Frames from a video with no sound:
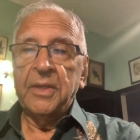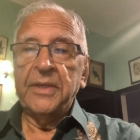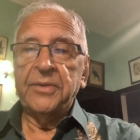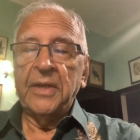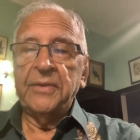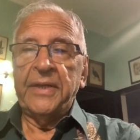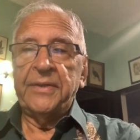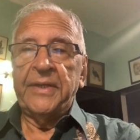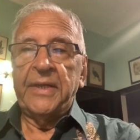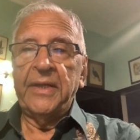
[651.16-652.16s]
the, the,
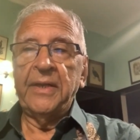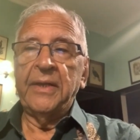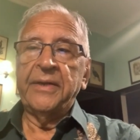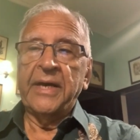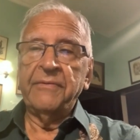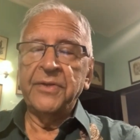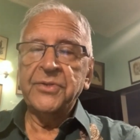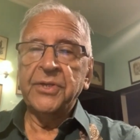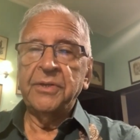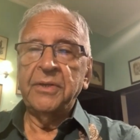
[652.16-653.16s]
the
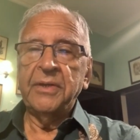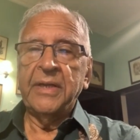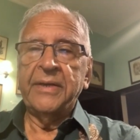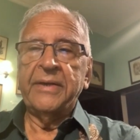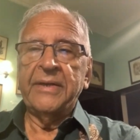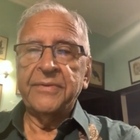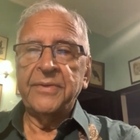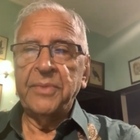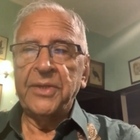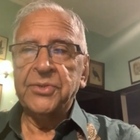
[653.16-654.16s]
diversion and
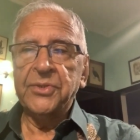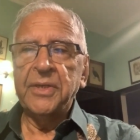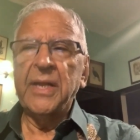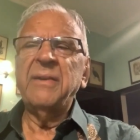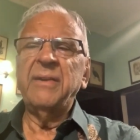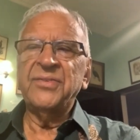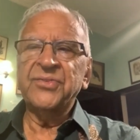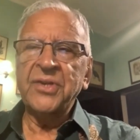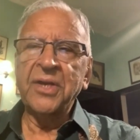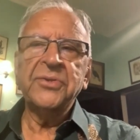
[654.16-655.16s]
decimation and
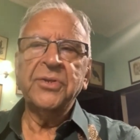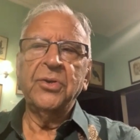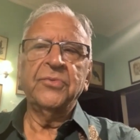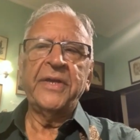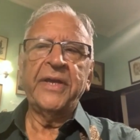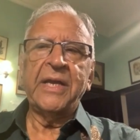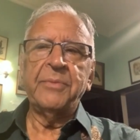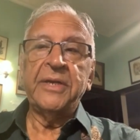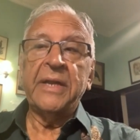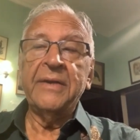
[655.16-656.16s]
destruction of their
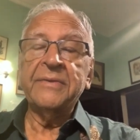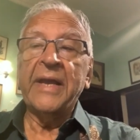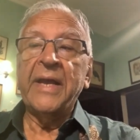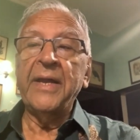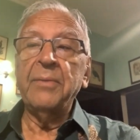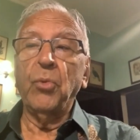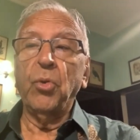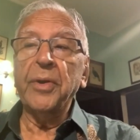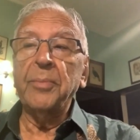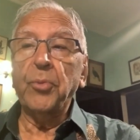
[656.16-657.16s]
habitats, and
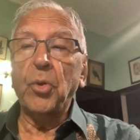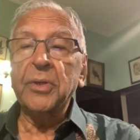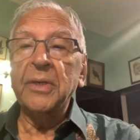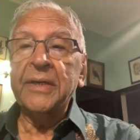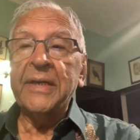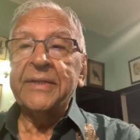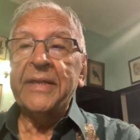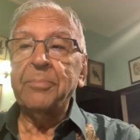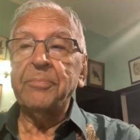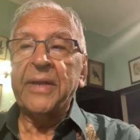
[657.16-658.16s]
more importantly,
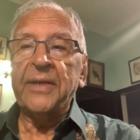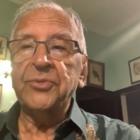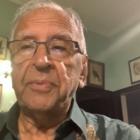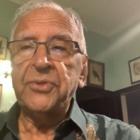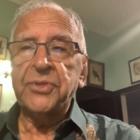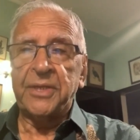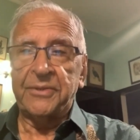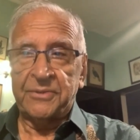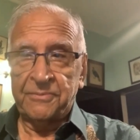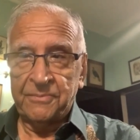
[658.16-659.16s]
their prey
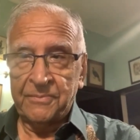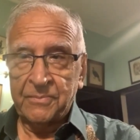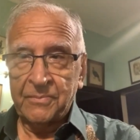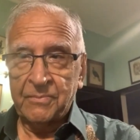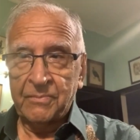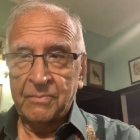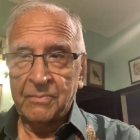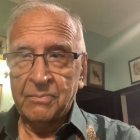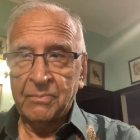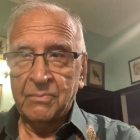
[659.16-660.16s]
species. Hmm.